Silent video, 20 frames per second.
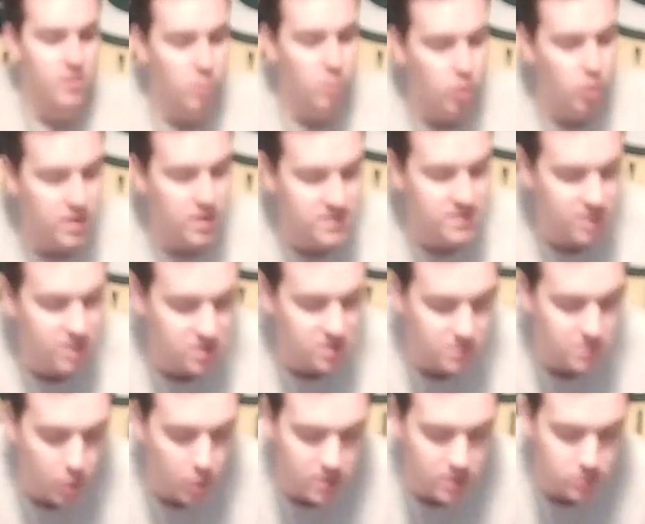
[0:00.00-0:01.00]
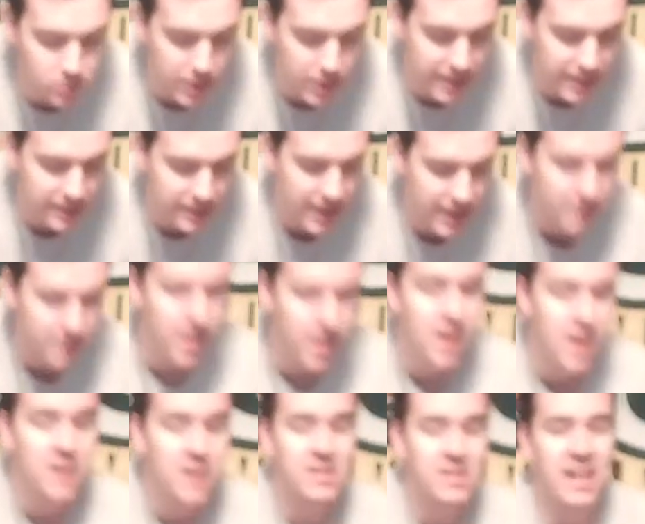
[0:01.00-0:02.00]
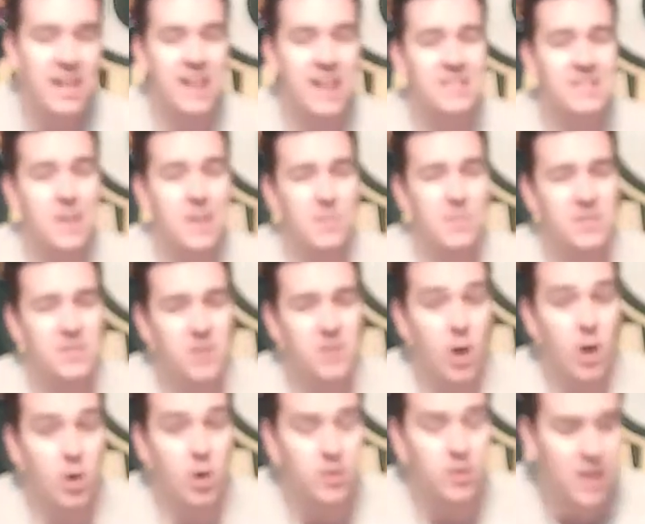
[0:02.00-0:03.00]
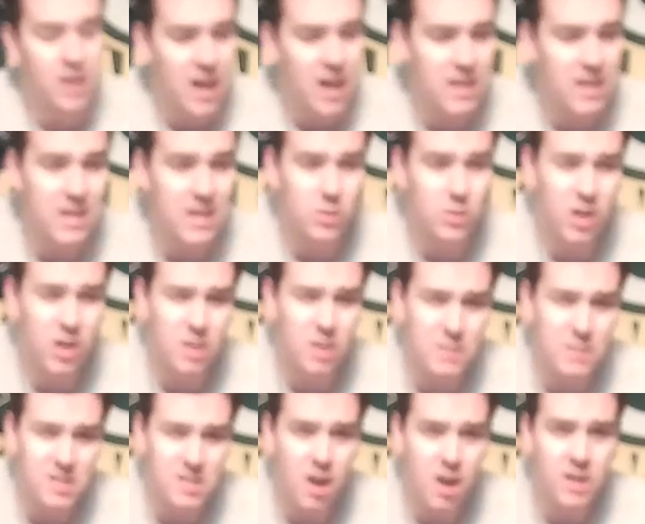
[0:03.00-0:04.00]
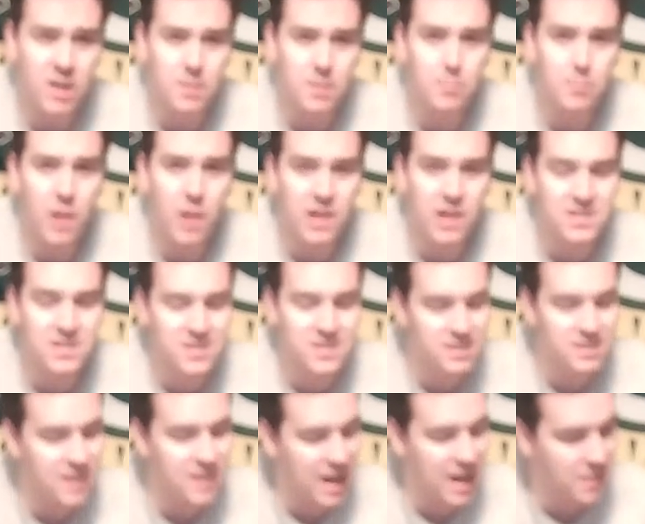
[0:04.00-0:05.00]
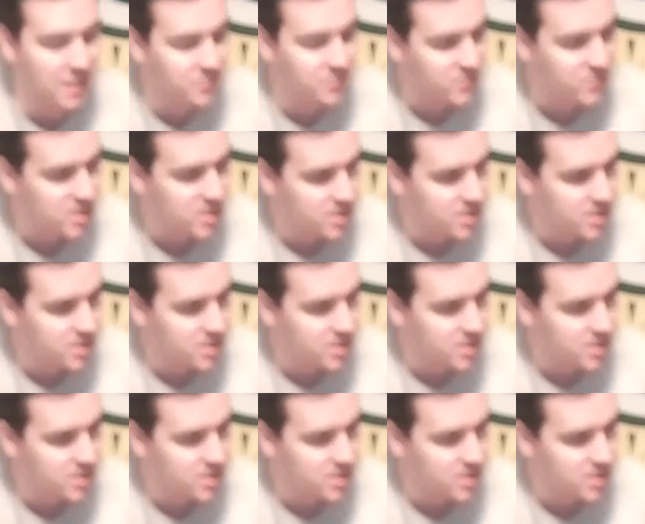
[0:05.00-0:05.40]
Wisco Sports Weekly. Today's episode, I think we're going to be talking Bucks today.